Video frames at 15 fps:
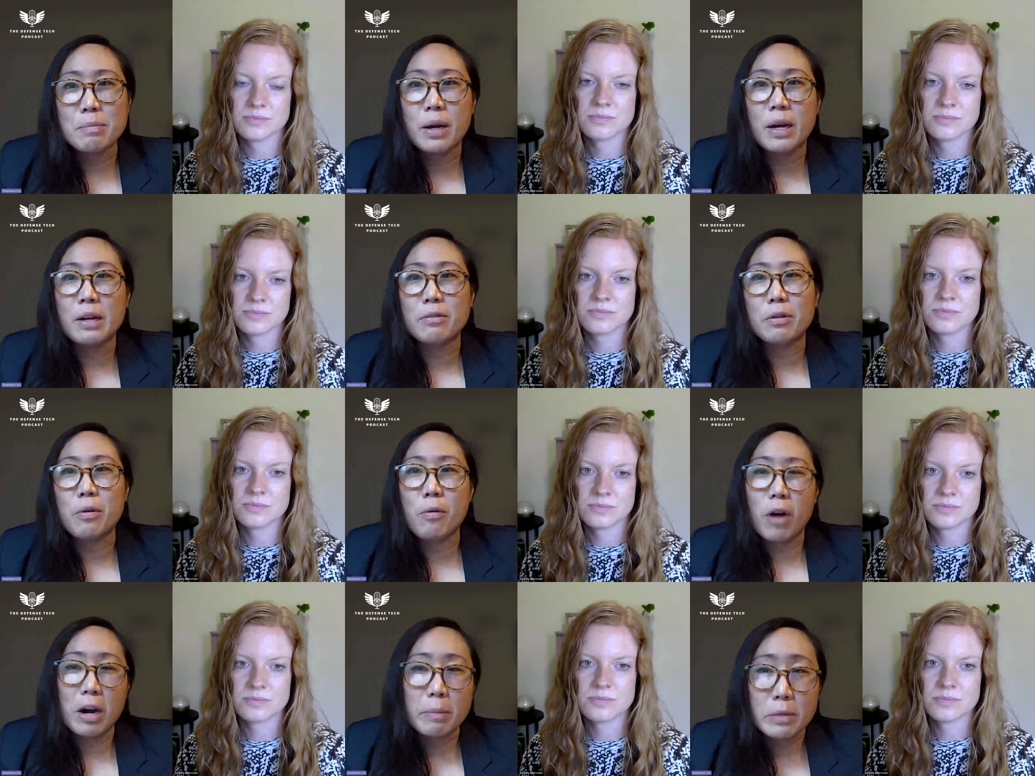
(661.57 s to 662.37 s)
Speaker 1: upon
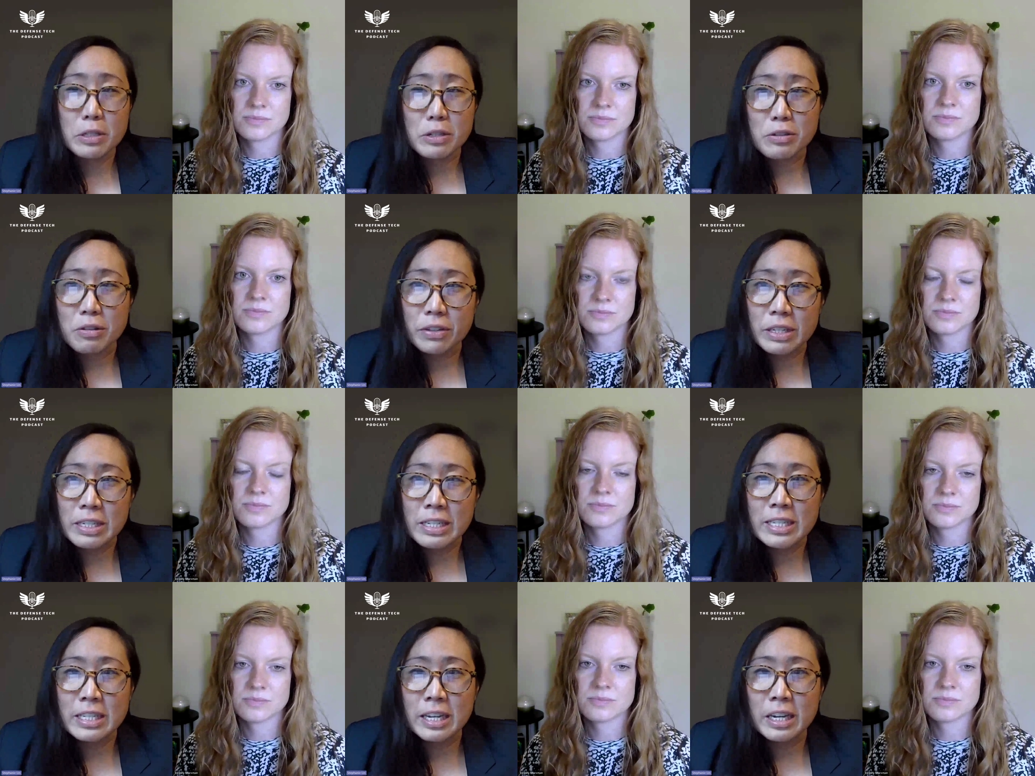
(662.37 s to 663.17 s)
requirements driven
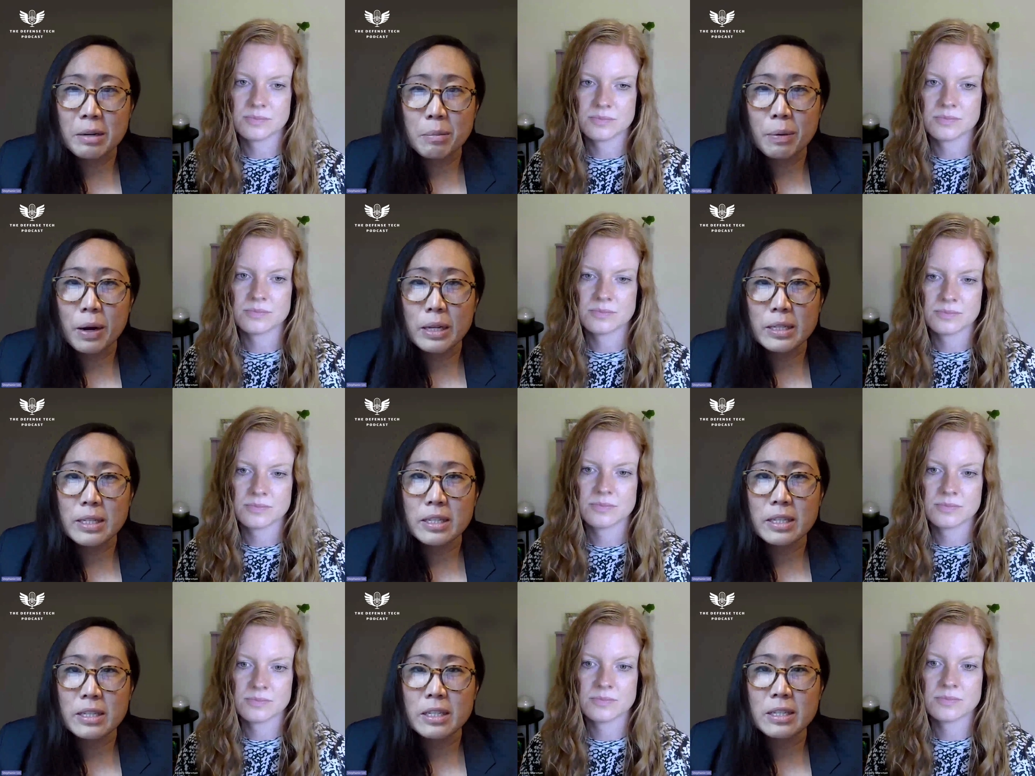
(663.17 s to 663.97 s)
design and
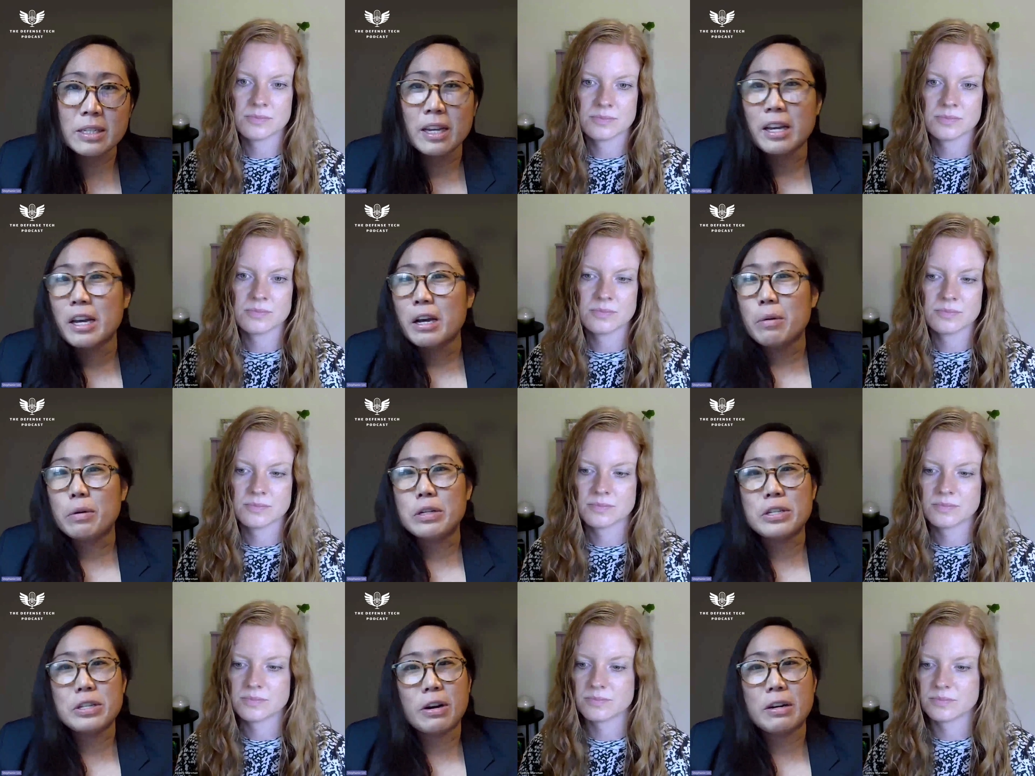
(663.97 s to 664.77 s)
processes,
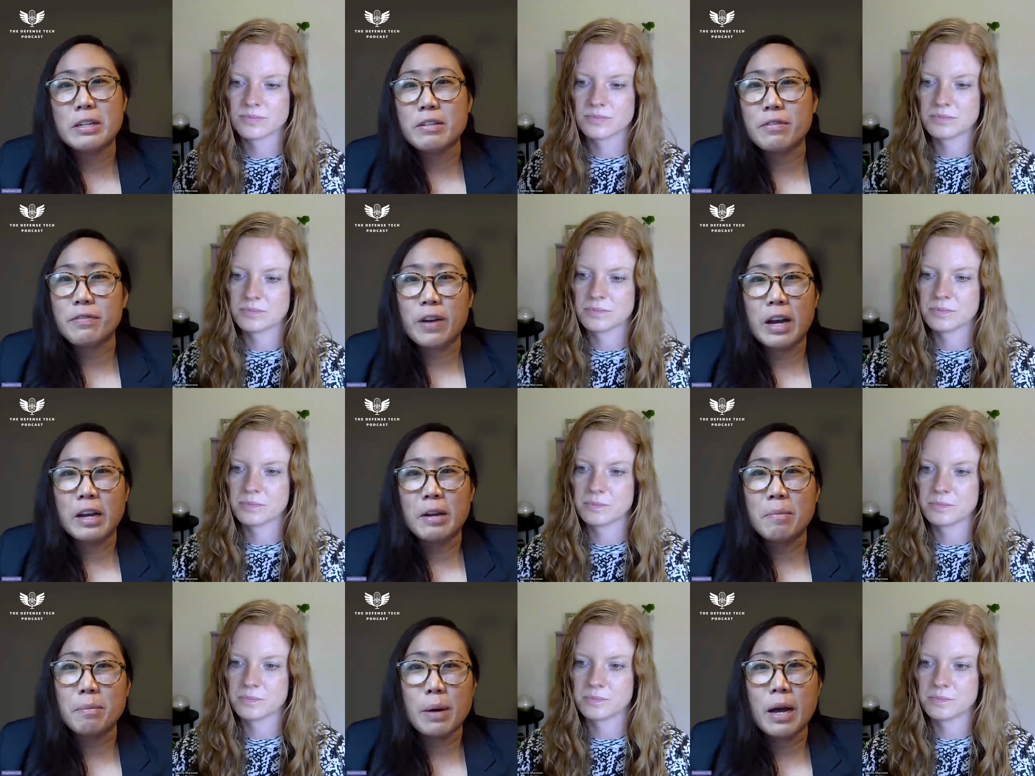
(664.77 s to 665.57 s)
which are
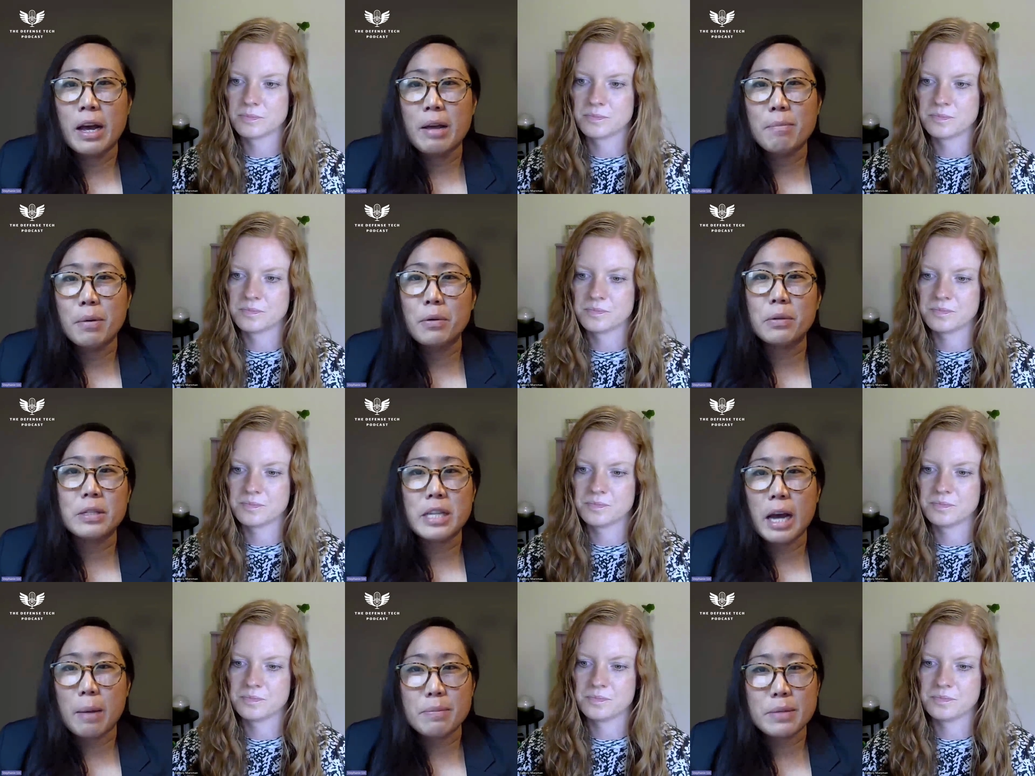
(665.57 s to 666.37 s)
defined by both
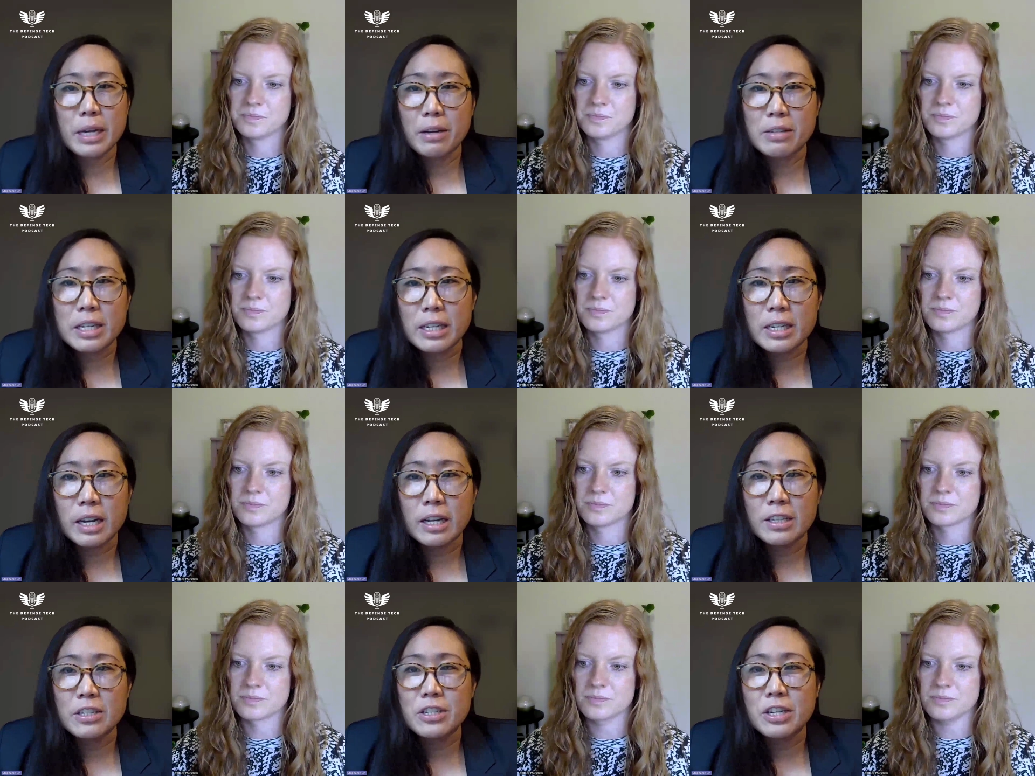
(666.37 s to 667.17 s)
top down
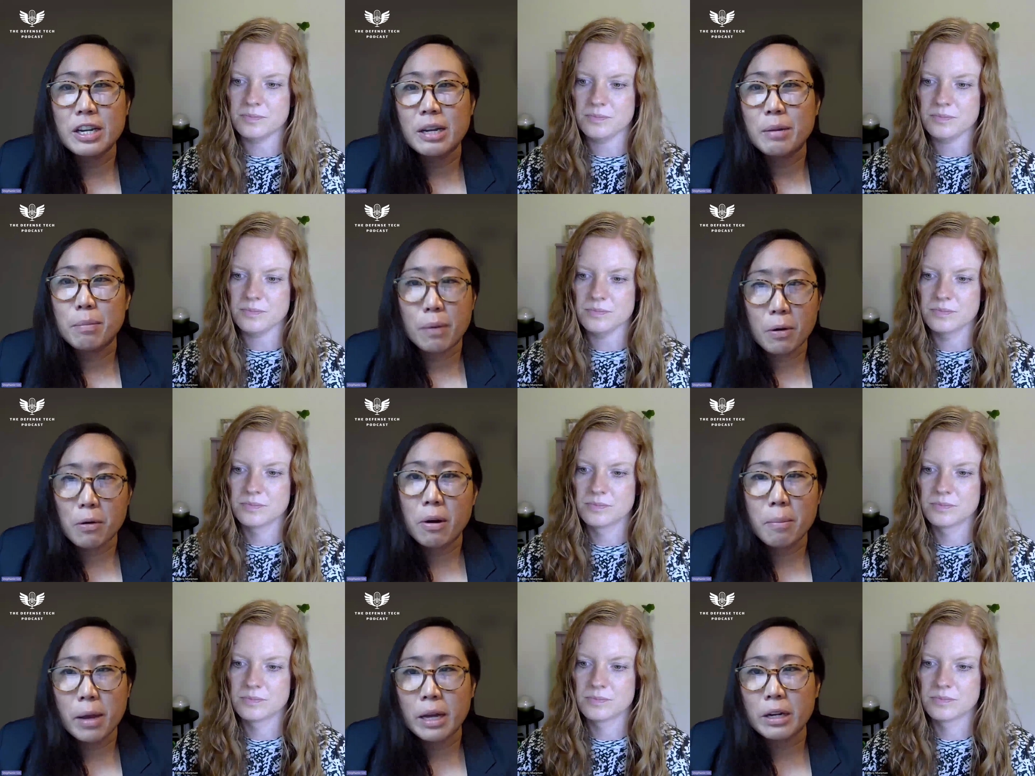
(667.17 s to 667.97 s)
technology and
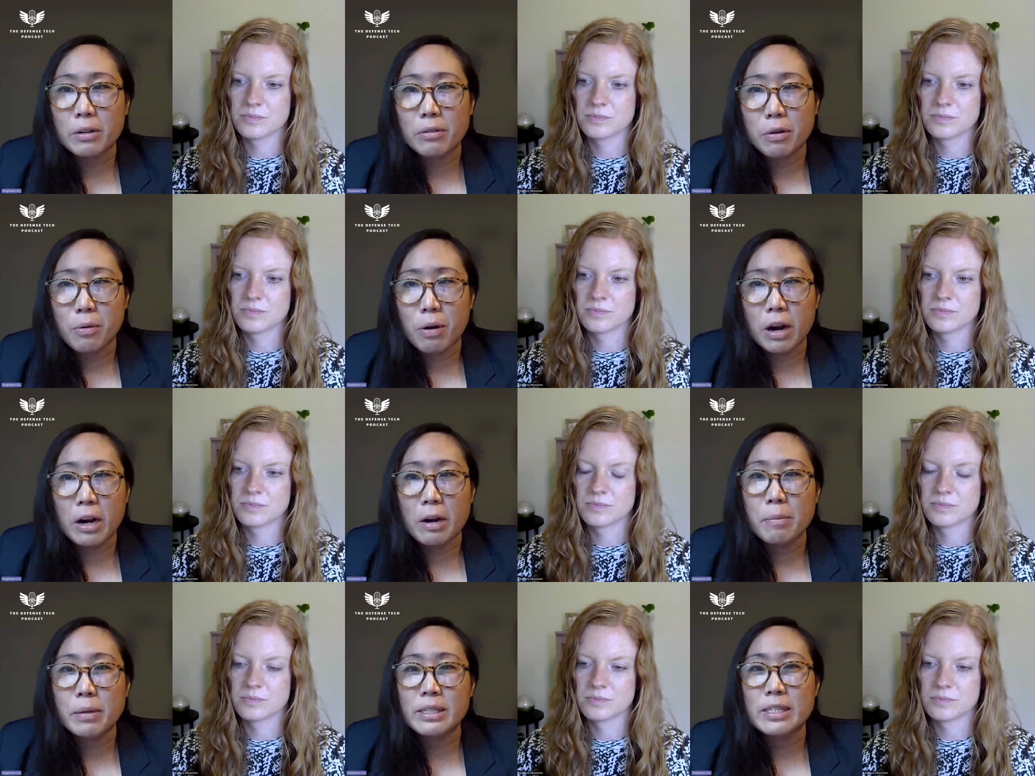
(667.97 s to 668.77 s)
programmatic
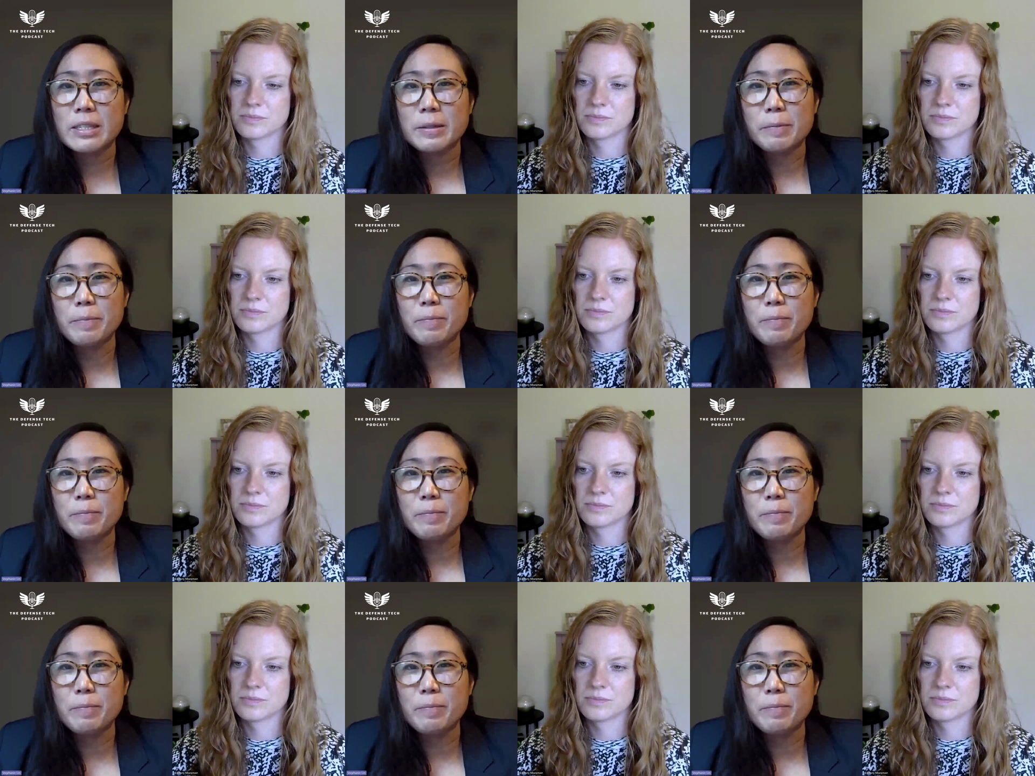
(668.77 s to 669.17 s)
requirements.